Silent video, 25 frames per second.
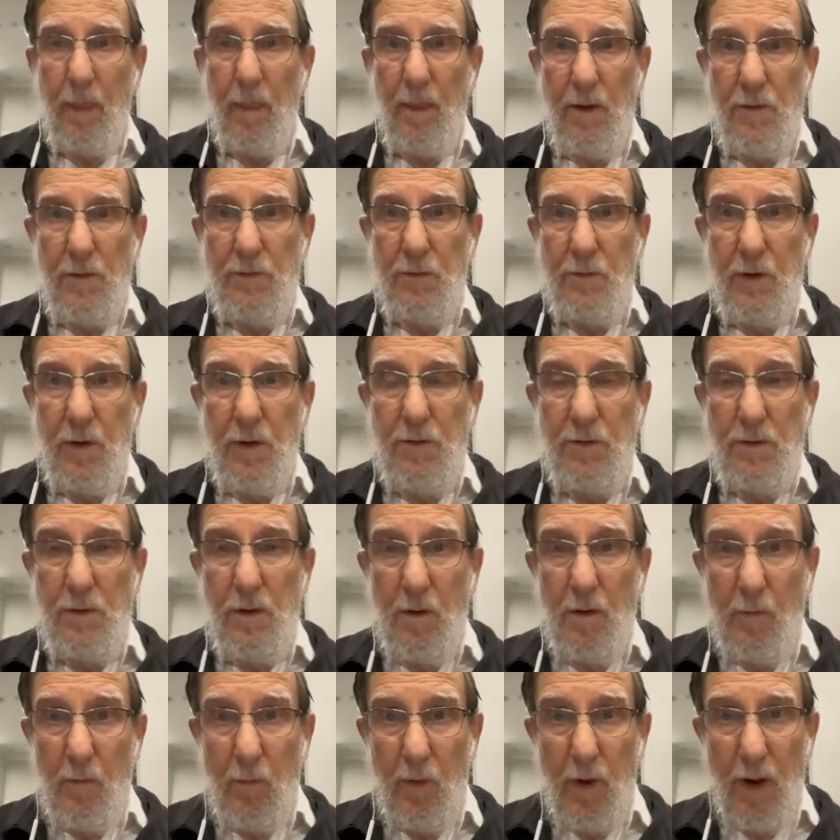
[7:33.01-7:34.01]
This
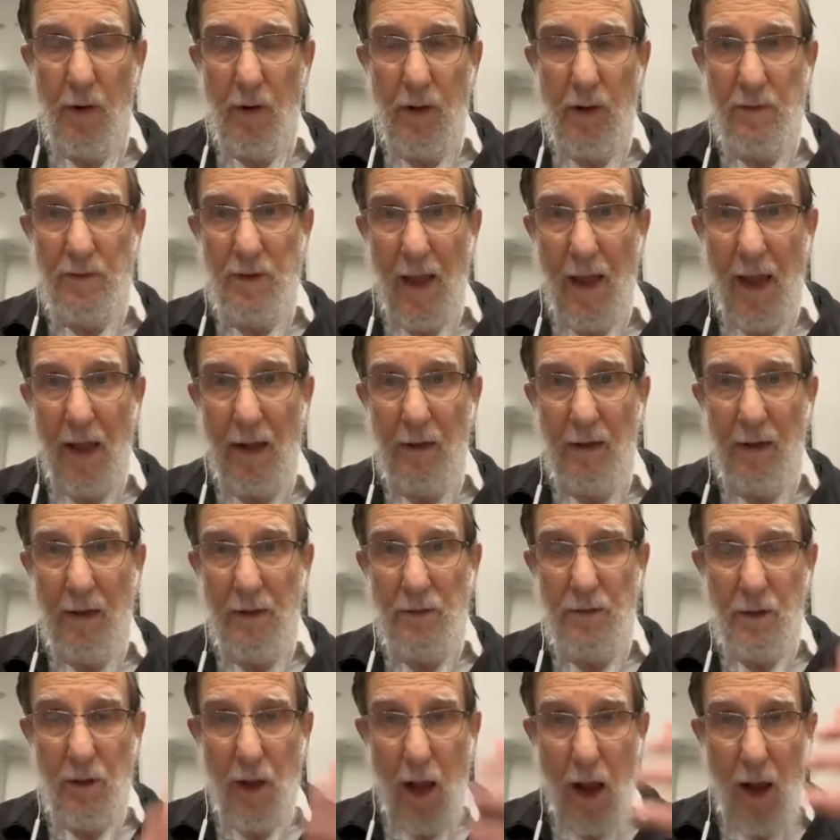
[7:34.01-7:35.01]
is where he's at.
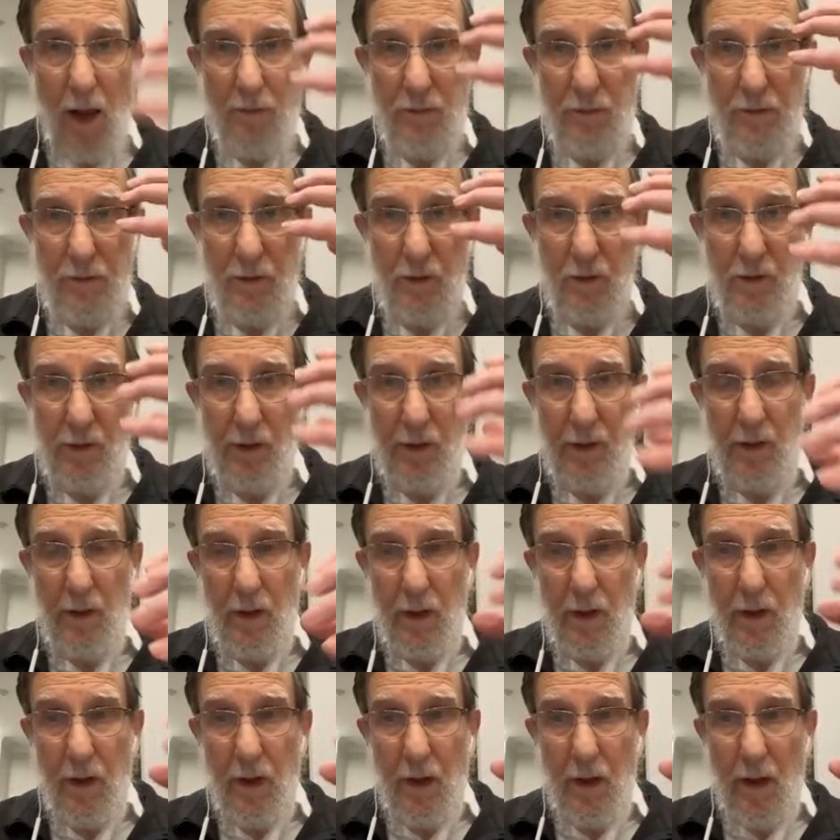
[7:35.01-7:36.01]
He's constantly
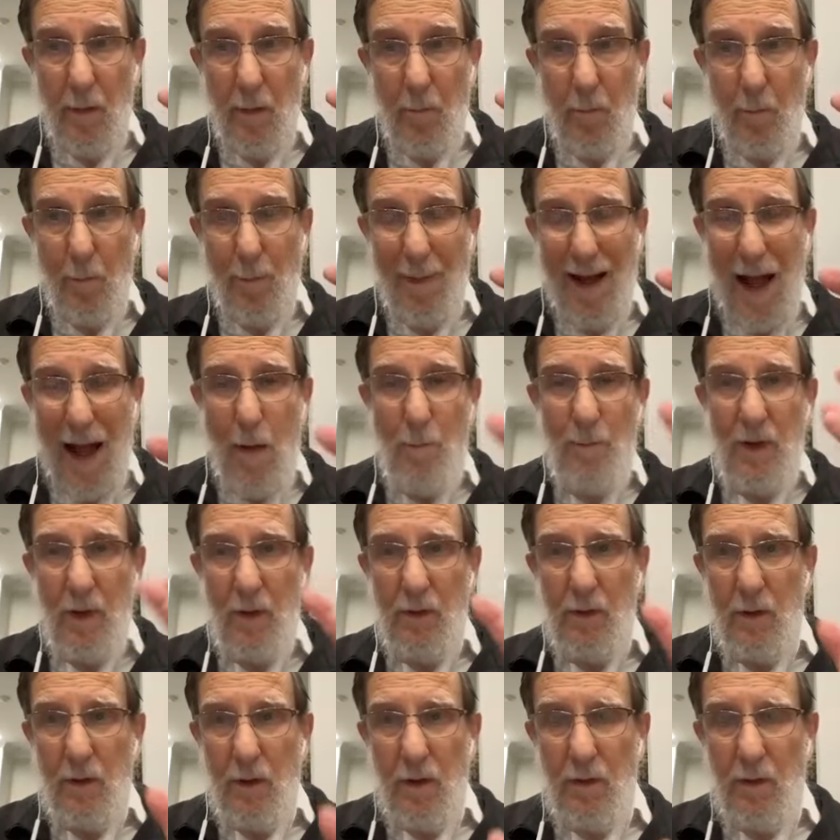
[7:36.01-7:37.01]

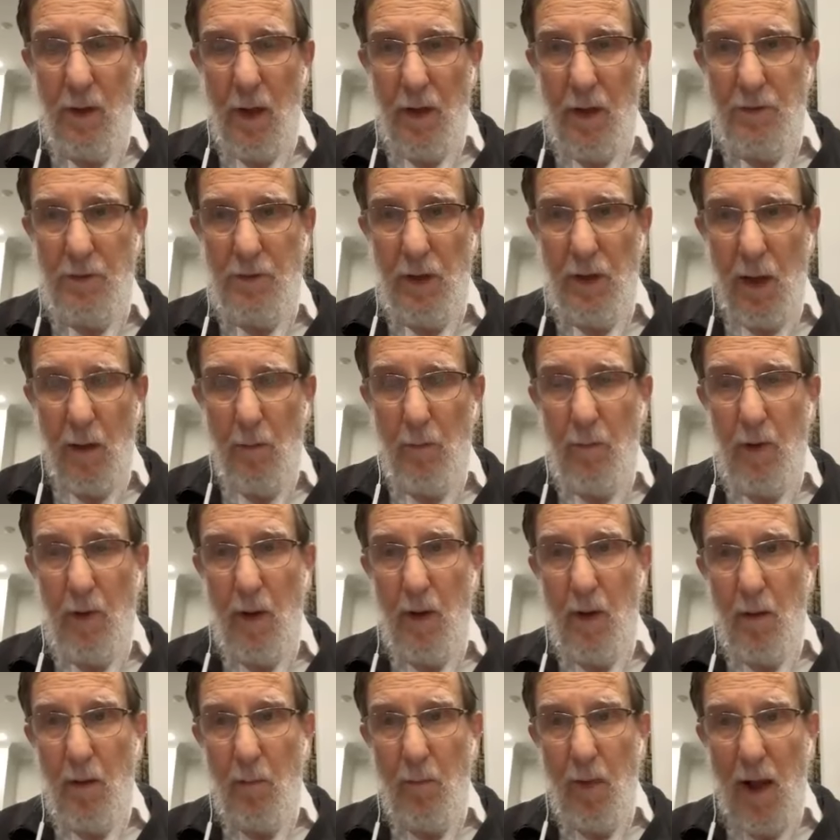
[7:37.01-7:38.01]
mamin in Hashem,
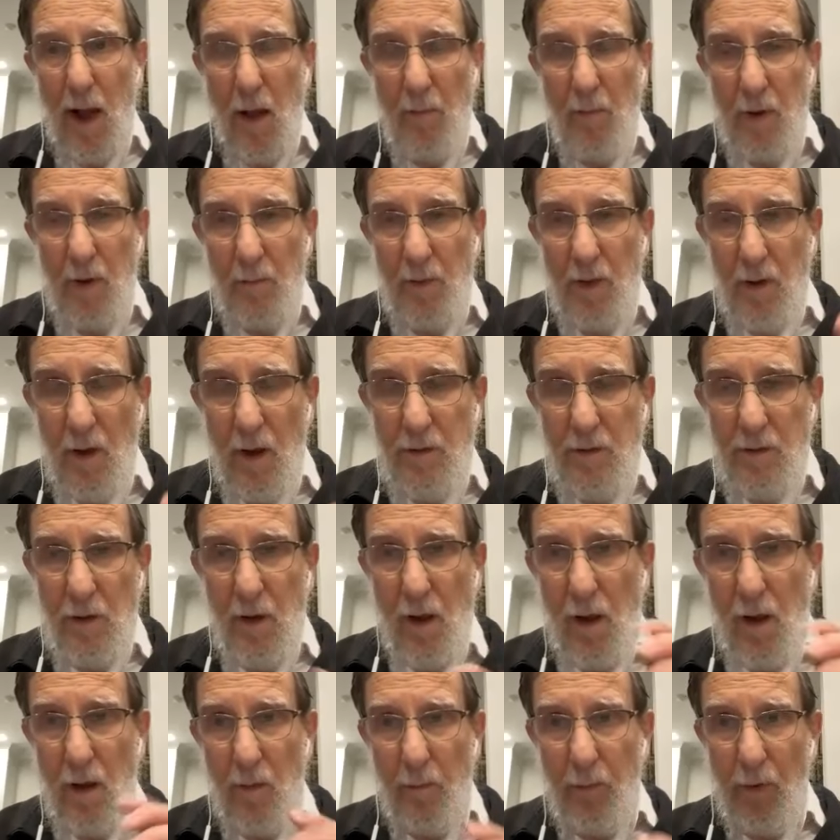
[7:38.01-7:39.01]
mamin in
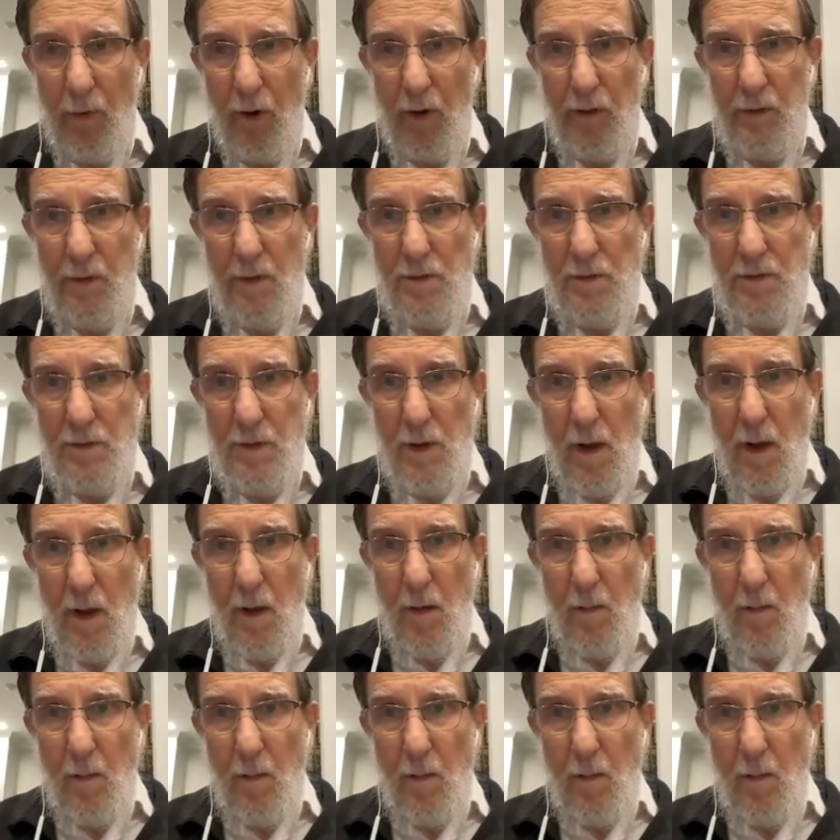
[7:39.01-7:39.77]
Hashgacha pratis,